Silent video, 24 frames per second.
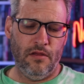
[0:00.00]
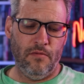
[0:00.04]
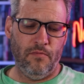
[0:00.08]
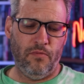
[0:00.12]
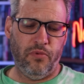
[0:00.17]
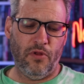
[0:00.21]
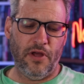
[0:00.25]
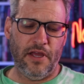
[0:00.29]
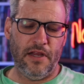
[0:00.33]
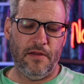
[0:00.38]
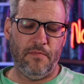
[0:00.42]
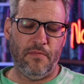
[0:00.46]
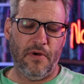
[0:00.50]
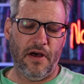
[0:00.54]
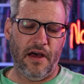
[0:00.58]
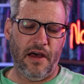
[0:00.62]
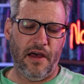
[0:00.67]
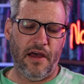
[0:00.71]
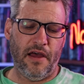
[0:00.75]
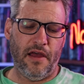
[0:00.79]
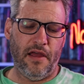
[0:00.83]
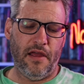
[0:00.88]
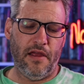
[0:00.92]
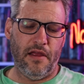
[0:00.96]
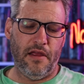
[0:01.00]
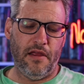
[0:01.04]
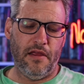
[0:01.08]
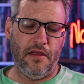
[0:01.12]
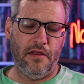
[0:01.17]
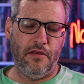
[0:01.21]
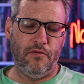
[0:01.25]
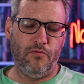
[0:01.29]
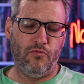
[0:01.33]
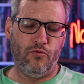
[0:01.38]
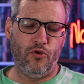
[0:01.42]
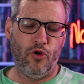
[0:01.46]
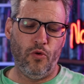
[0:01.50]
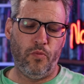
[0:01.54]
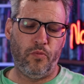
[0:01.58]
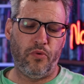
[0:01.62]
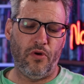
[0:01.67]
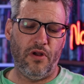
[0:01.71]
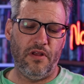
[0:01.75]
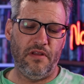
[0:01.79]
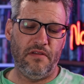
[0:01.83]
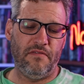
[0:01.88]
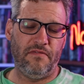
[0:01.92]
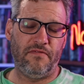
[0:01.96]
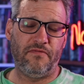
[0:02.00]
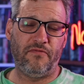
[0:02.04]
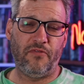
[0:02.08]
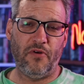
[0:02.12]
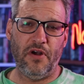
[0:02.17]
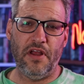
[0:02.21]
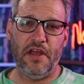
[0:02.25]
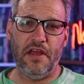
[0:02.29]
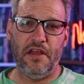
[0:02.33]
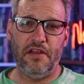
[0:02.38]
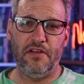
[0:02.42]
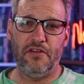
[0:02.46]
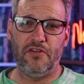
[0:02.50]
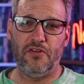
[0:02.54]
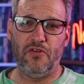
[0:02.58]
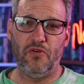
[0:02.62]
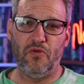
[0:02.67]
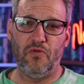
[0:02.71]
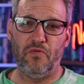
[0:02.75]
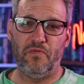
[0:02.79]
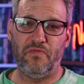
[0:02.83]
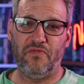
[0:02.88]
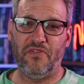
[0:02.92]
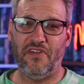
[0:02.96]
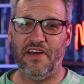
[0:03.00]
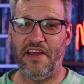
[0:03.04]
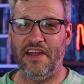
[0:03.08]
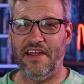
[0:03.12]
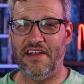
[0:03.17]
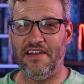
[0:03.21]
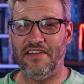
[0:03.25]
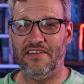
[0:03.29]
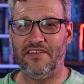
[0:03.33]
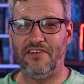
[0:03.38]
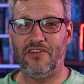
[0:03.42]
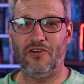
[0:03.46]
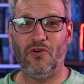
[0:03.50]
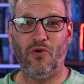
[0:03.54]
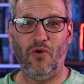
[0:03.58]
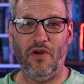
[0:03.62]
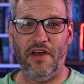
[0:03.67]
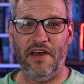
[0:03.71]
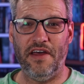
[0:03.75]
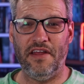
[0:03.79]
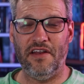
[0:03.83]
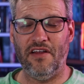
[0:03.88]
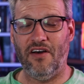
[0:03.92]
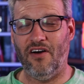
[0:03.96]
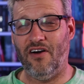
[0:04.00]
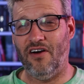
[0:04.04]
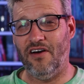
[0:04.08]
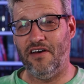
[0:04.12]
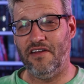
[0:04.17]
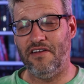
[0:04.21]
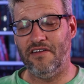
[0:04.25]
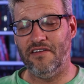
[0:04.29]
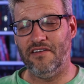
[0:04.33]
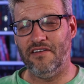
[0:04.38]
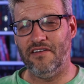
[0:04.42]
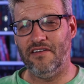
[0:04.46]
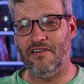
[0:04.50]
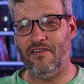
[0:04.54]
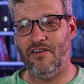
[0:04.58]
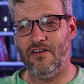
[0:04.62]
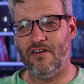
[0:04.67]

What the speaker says: played by Rupert Friend, who played Quinn on